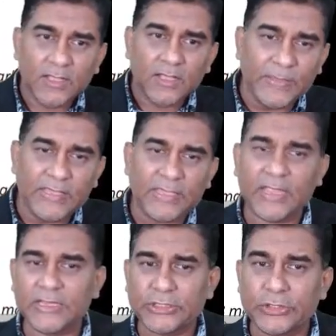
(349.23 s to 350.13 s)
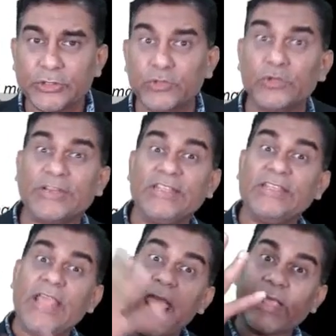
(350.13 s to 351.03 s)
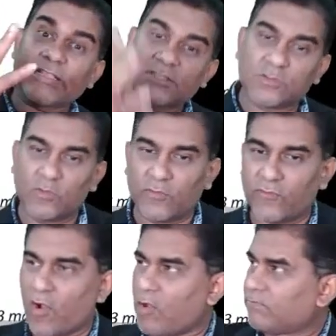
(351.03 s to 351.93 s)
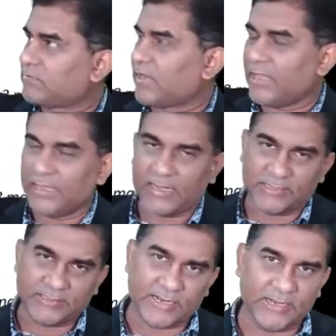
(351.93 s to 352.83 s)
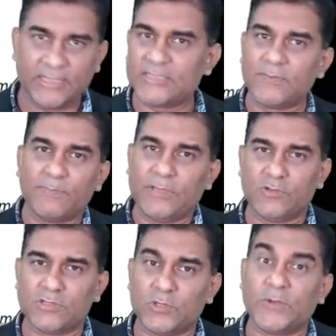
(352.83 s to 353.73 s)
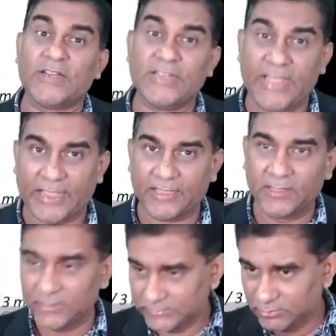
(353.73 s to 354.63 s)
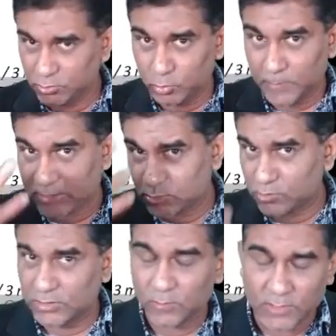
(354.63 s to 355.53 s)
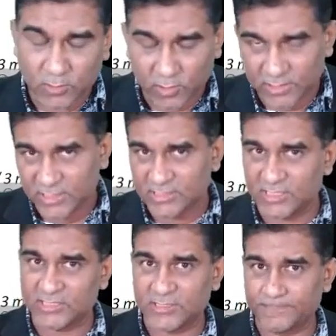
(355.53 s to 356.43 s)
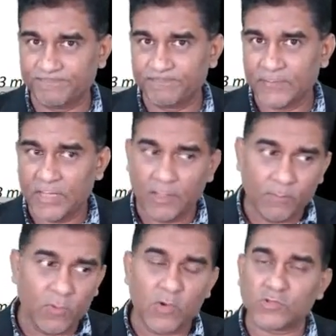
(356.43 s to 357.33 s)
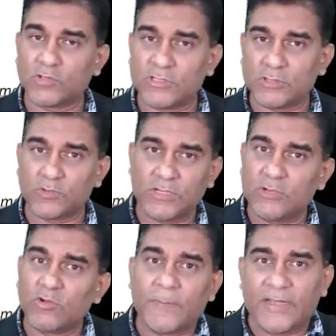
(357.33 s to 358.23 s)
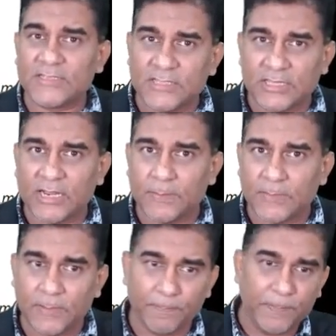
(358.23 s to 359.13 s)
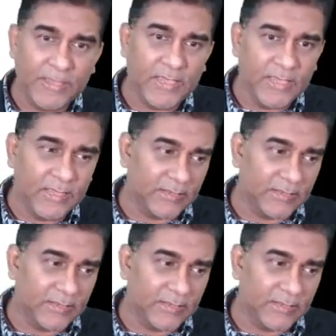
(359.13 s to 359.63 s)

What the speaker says: P and Q reacts to form triglyceride. They simply use the word react. You must use the word condensation. Most of the students don't mention the number. P